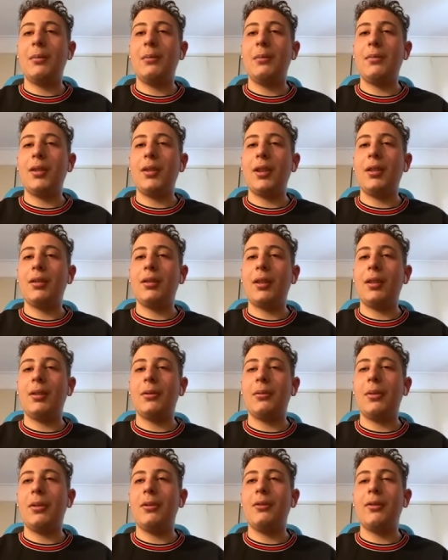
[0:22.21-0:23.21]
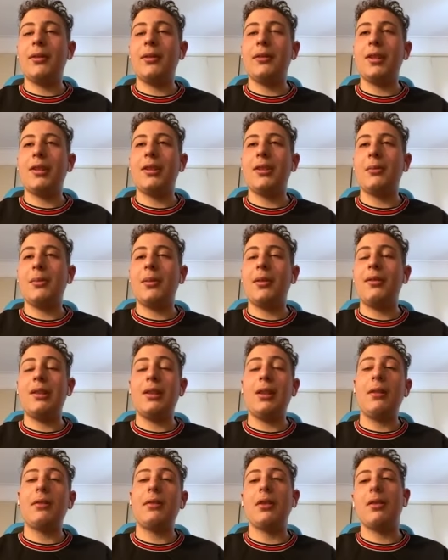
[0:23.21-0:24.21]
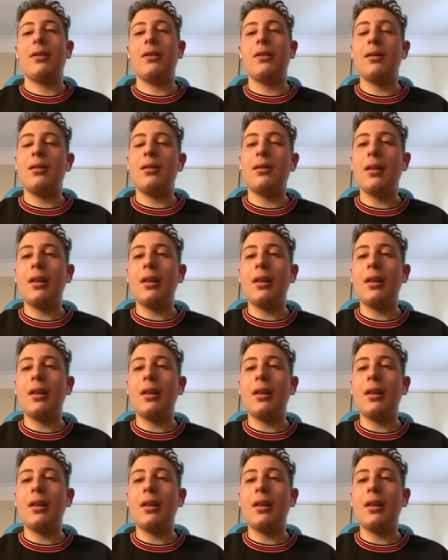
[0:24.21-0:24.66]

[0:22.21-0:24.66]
And I was like, well, but this is a bit of a difference.